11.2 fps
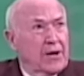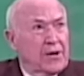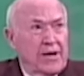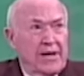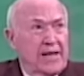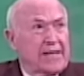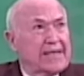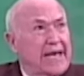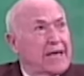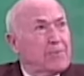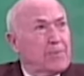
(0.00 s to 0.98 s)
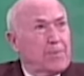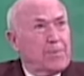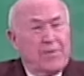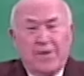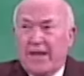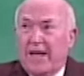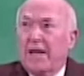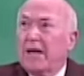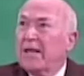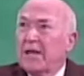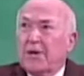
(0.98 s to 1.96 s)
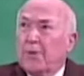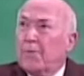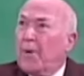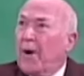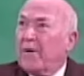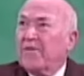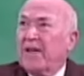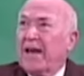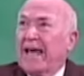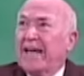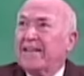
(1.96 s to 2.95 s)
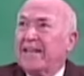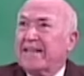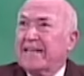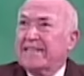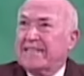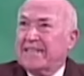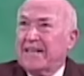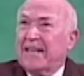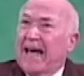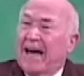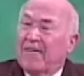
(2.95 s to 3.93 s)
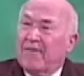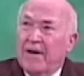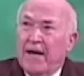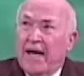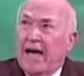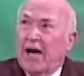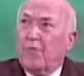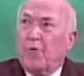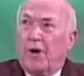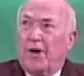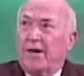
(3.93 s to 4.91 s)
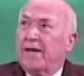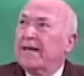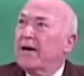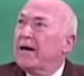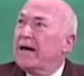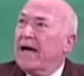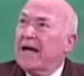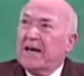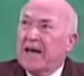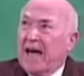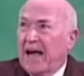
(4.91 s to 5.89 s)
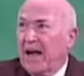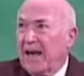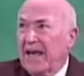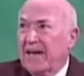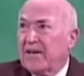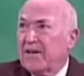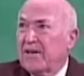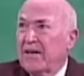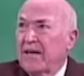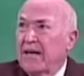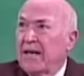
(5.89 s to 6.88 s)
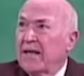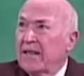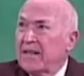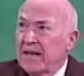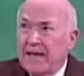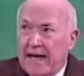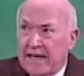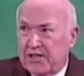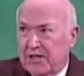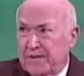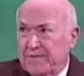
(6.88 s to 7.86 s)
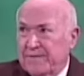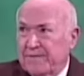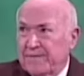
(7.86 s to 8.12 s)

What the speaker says: Gonna take the little part of the land that they still have, and we're gonna annihilate the nation.